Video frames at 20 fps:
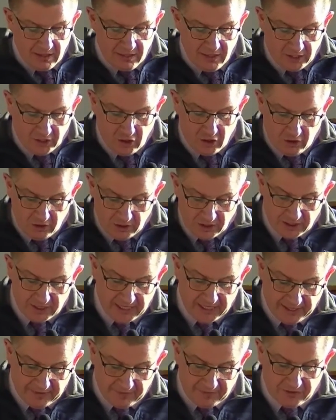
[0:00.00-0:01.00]
that God
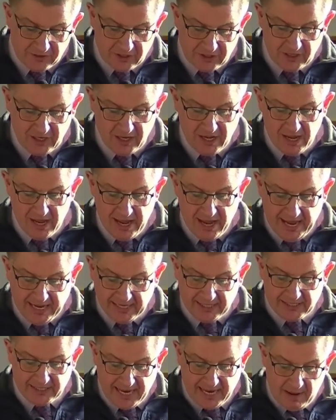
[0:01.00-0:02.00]
saves
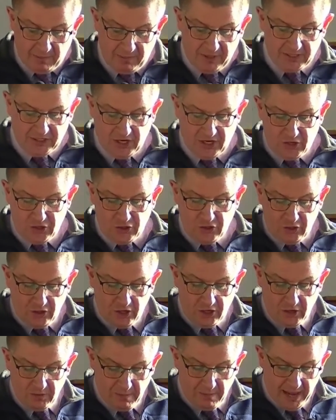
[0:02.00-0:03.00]
establish a
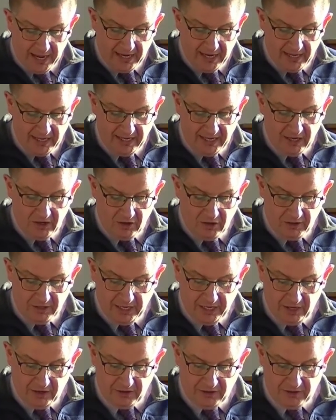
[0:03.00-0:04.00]
new humanity on
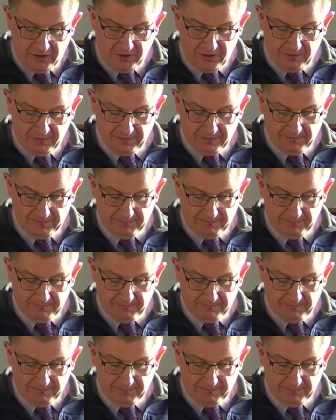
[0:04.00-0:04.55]
the earth.